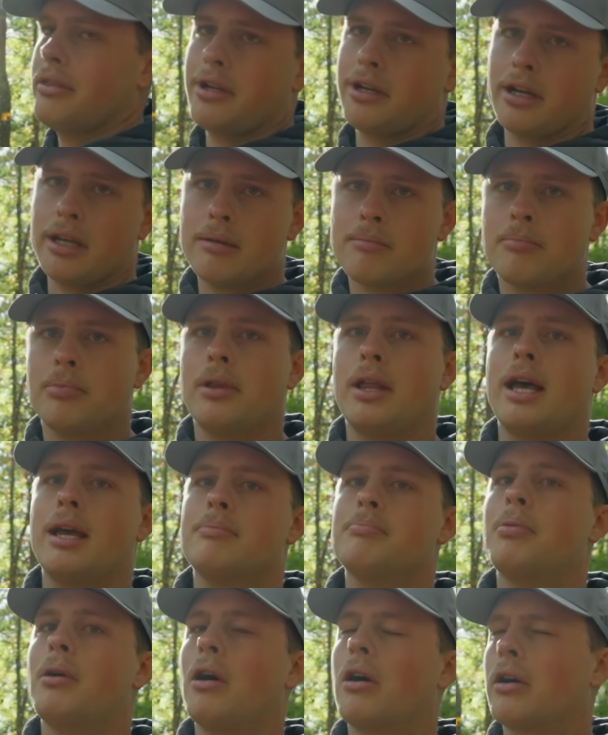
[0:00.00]
there in
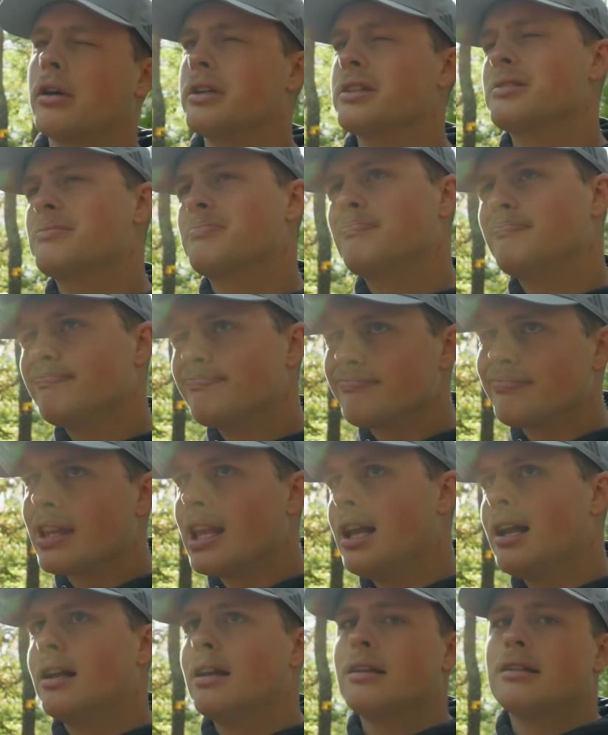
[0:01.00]
play, par is
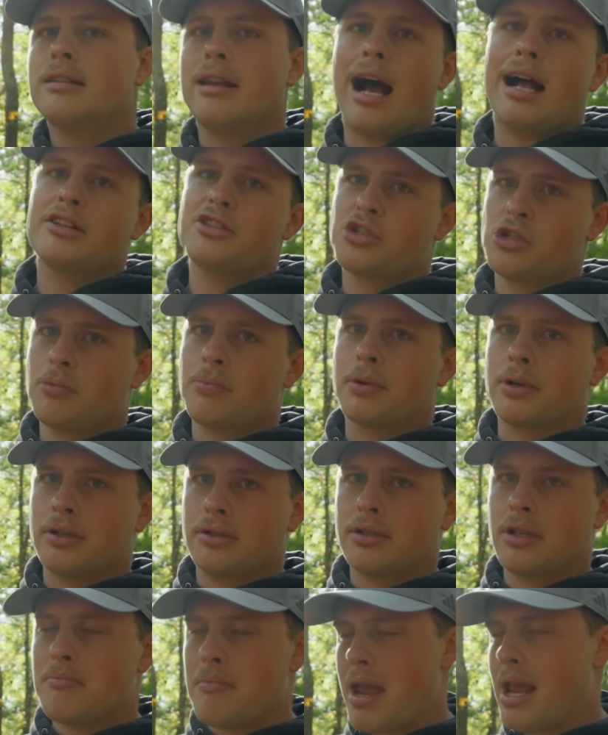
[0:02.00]
not
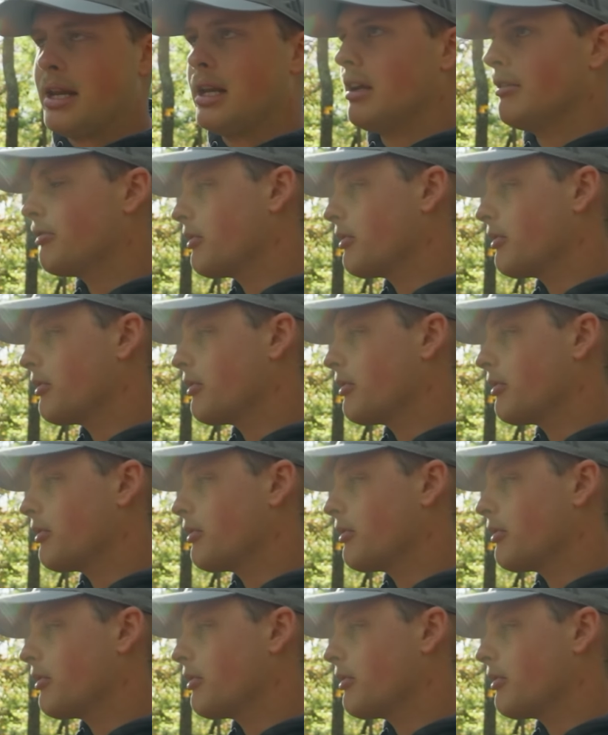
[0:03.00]
super demanding